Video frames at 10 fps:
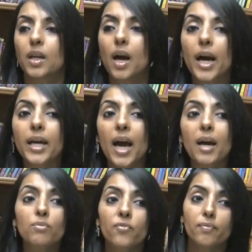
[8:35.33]
I
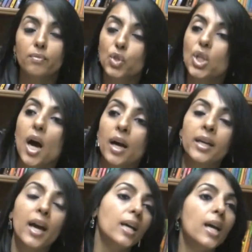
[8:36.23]
am shy,
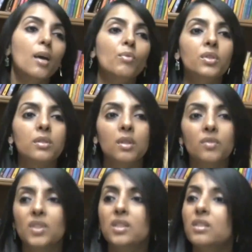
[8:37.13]
I am reserved,
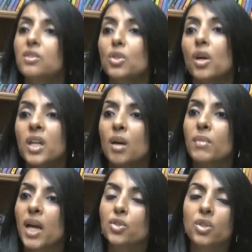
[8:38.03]
this does not come
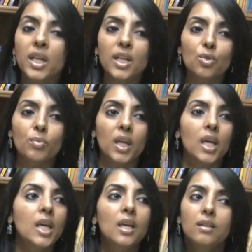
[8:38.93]
naturally to me.
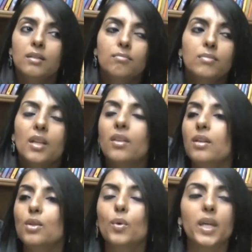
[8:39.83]
Nothing
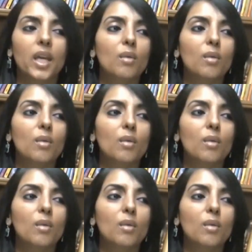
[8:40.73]
doing.